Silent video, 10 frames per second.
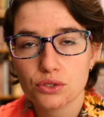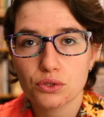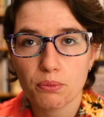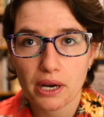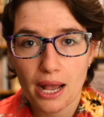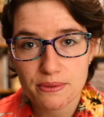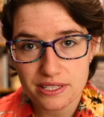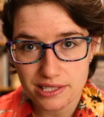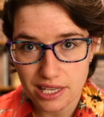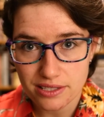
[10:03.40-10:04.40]
who perhaps
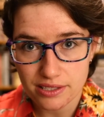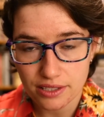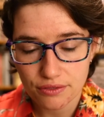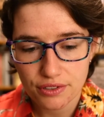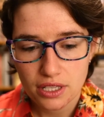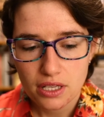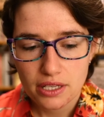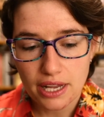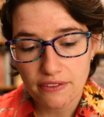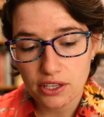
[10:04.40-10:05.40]
is sensitive.
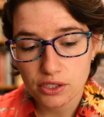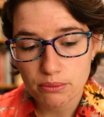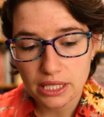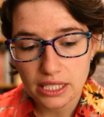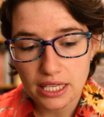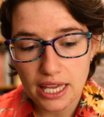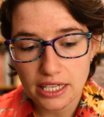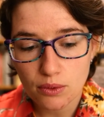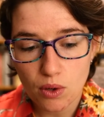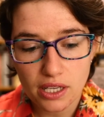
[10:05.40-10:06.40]
Now, that could mean
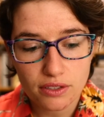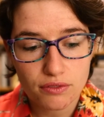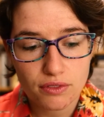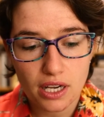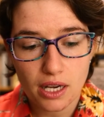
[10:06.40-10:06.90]
anyone